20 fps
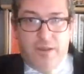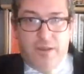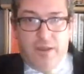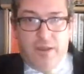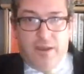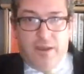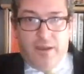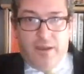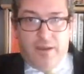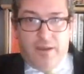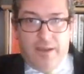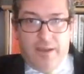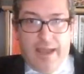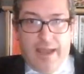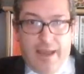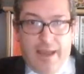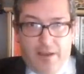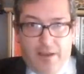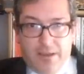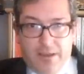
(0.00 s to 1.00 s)
uh,
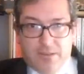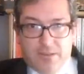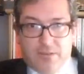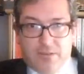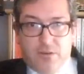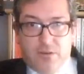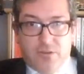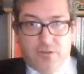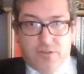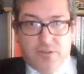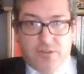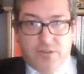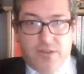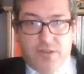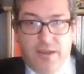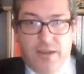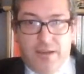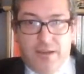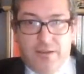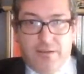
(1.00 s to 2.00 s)
allies across
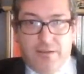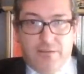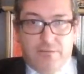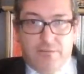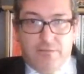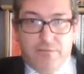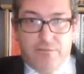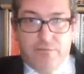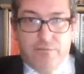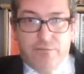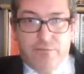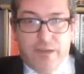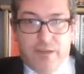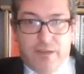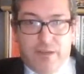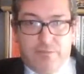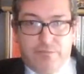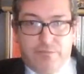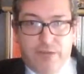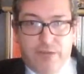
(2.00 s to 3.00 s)
uh,
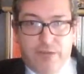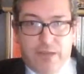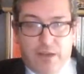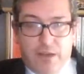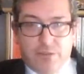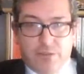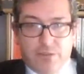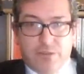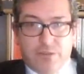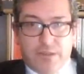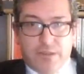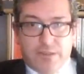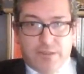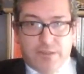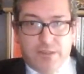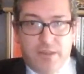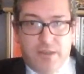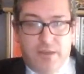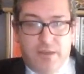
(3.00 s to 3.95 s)
free free countries